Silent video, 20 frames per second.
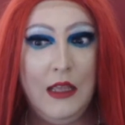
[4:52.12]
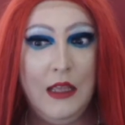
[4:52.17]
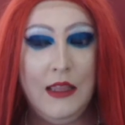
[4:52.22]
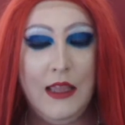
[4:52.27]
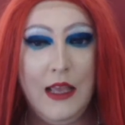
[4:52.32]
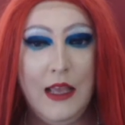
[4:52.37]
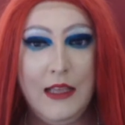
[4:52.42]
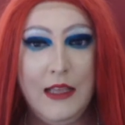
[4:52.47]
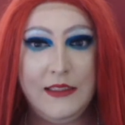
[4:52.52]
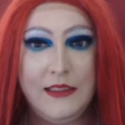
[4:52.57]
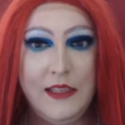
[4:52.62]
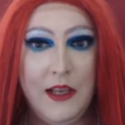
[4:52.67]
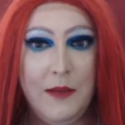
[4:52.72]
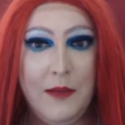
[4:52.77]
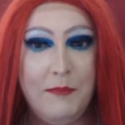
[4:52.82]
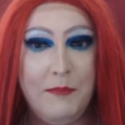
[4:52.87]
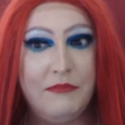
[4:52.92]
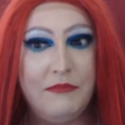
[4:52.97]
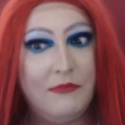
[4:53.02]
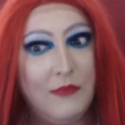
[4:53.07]
That's
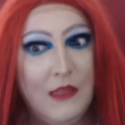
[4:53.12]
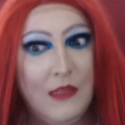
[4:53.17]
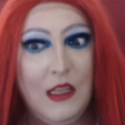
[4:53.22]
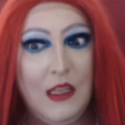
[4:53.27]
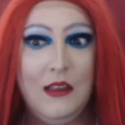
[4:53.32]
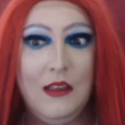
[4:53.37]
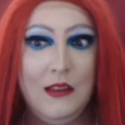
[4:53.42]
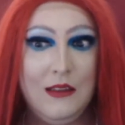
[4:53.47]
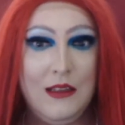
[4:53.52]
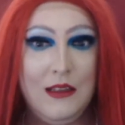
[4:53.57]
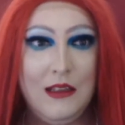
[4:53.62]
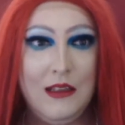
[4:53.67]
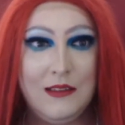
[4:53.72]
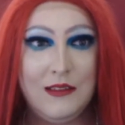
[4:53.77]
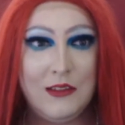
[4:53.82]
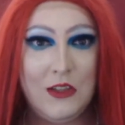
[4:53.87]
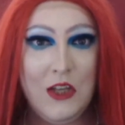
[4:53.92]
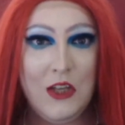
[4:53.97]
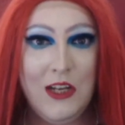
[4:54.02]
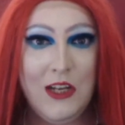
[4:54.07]

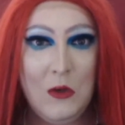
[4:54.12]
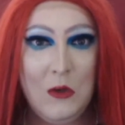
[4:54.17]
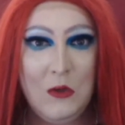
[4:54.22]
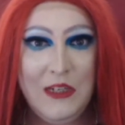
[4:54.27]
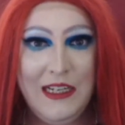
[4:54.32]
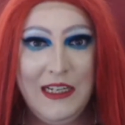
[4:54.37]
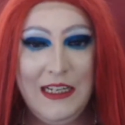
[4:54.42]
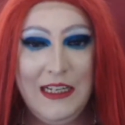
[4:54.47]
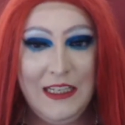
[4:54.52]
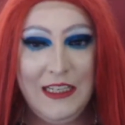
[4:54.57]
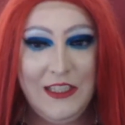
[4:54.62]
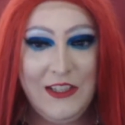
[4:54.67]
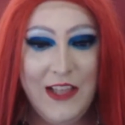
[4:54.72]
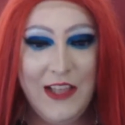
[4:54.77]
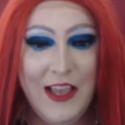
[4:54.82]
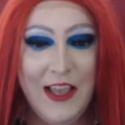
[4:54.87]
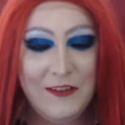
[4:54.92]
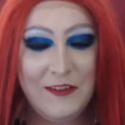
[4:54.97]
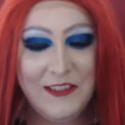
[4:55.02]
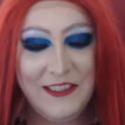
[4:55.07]
good old English
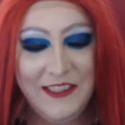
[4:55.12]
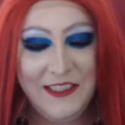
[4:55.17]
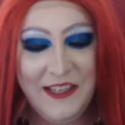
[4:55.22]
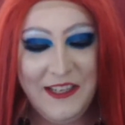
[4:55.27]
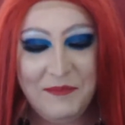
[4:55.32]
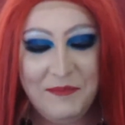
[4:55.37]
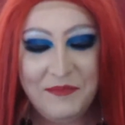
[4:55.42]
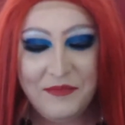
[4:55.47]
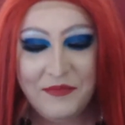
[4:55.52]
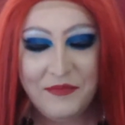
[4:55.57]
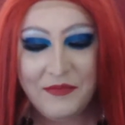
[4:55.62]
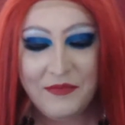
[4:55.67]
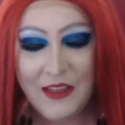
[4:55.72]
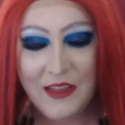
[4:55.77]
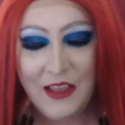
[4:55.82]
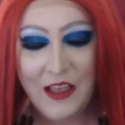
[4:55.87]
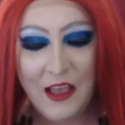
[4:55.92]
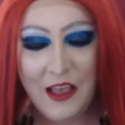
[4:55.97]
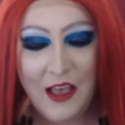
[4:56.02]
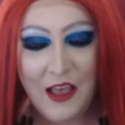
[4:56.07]
there, isn't it?
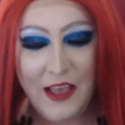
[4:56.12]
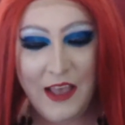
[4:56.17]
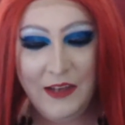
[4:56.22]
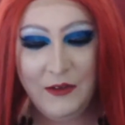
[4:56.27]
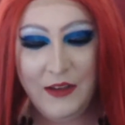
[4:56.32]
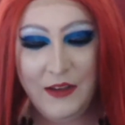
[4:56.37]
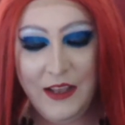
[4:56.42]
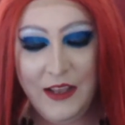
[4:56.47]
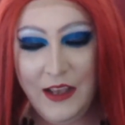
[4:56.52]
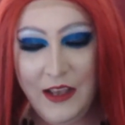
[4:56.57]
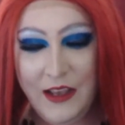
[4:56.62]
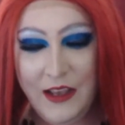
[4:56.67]
Anyway,